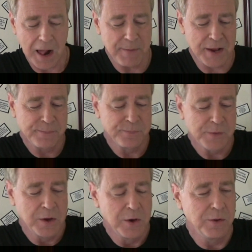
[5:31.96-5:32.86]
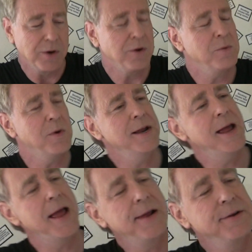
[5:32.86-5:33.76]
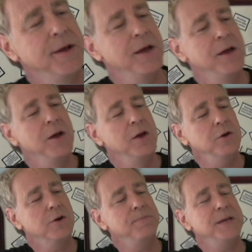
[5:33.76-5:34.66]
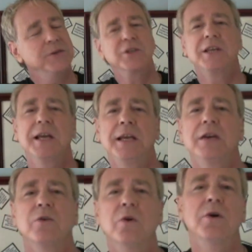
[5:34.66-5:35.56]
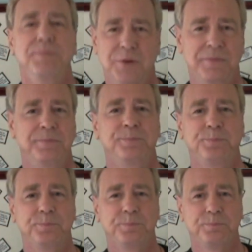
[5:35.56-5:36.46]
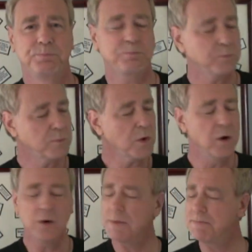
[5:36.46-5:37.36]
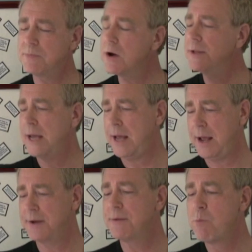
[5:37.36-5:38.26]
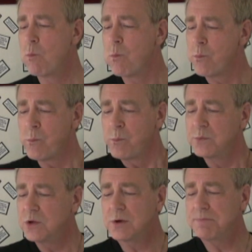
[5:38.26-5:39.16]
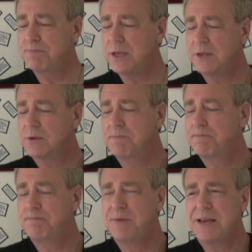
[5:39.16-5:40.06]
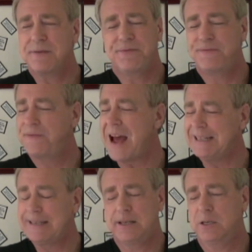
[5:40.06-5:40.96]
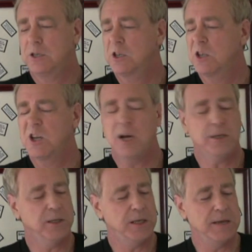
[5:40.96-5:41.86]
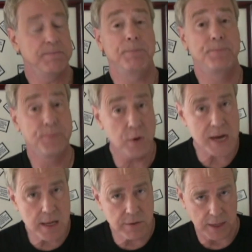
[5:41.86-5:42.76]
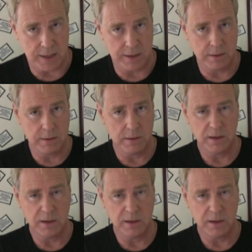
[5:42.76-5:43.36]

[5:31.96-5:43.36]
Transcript: I mean, look, on one hand, you could be a skinny corpse on the other hand, you could be some big, fat, disgusting, but breathing